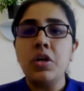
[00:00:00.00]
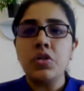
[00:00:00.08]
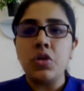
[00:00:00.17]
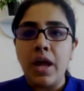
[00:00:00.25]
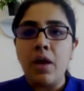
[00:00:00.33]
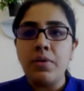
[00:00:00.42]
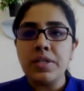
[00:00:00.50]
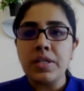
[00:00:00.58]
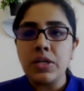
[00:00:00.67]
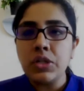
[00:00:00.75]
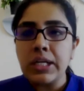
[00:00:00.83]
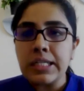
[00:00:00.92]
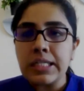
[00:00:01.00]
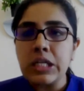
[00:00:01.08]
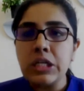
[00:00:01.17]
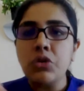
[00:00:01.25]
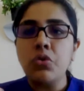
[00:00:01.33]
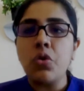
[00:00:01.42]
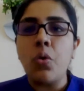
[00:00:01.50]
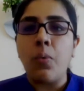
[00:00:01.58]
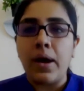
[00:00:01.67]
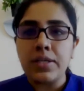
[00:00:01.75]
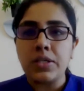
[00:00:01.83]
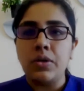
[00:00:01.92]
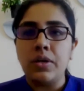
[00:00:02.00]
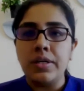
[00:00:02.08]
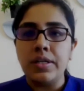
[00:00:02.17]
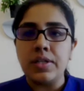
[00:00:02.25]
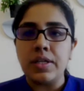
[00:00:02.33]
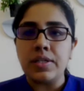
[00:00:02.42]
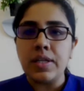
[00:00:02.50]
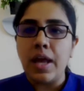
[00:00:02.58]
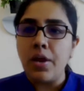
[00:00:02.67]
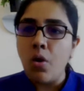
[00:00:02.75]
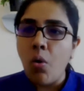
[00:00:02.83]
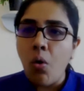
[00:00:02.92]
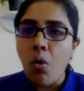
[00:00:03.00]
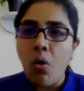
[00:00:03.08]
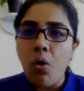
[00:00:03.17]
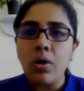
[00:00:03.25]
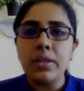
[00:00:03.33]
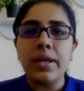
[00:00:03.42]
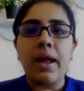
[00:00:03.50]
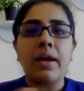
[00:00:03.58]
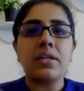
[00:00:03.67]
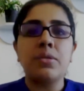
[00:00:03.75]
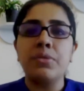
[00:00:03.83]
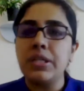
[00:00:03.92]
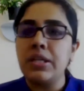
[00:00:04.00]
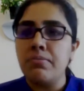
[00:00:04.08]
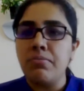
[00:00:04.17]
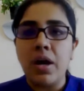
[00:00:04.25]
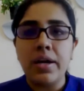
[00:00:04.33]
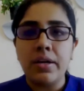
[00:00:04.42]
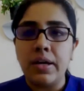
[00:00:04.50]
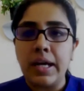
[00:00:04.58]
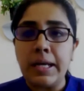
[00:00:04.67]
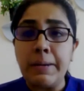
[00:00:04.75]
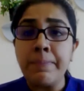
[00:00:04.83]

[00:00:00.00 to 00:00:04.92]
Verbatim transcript: so now essentially it's a neurovascular disease and all the activity in migraine